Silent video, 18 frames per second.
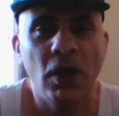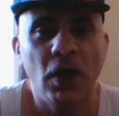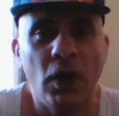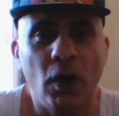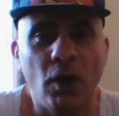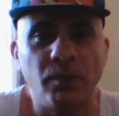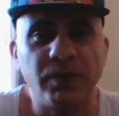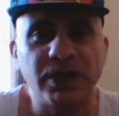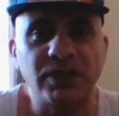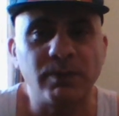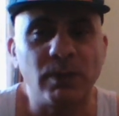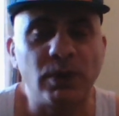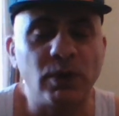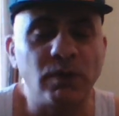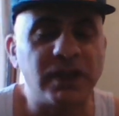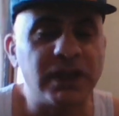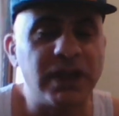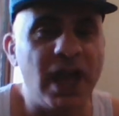on this
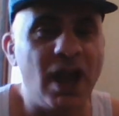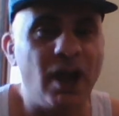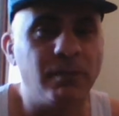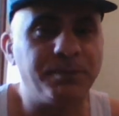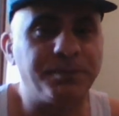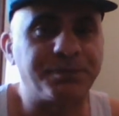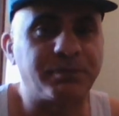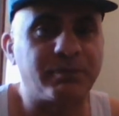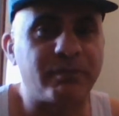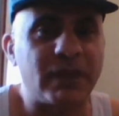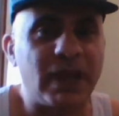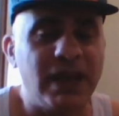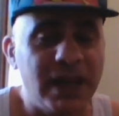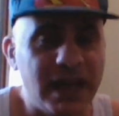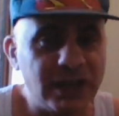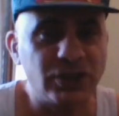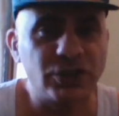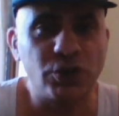movie. Now,
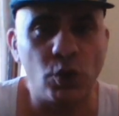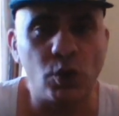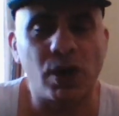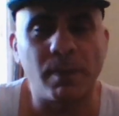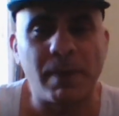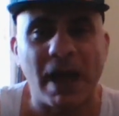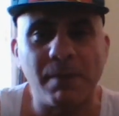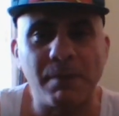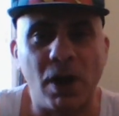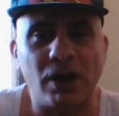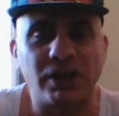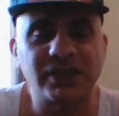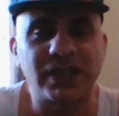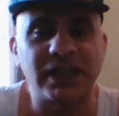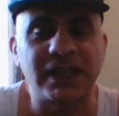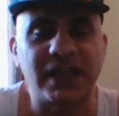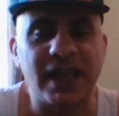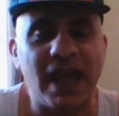let's talk about
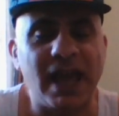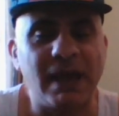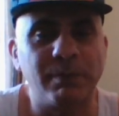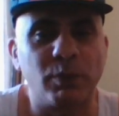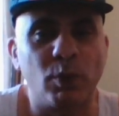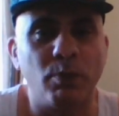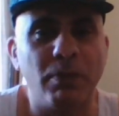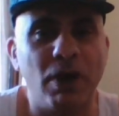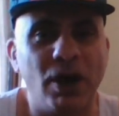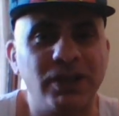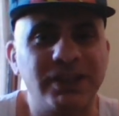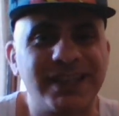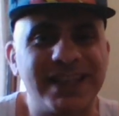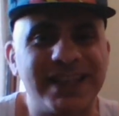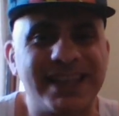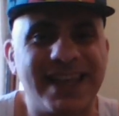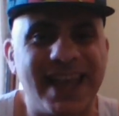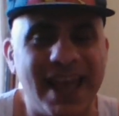Martin Campbell.
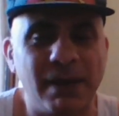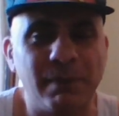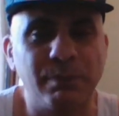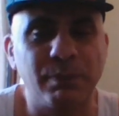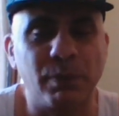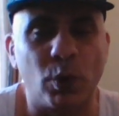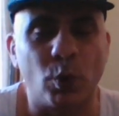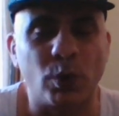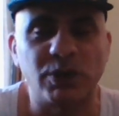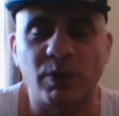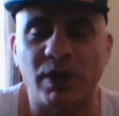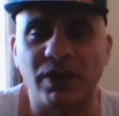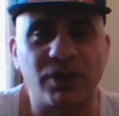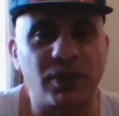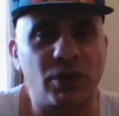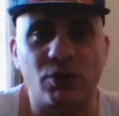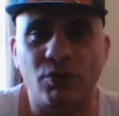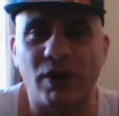Martin Campbell is one
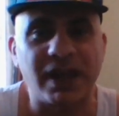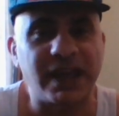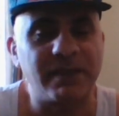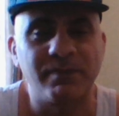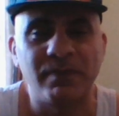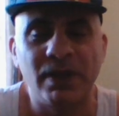of the great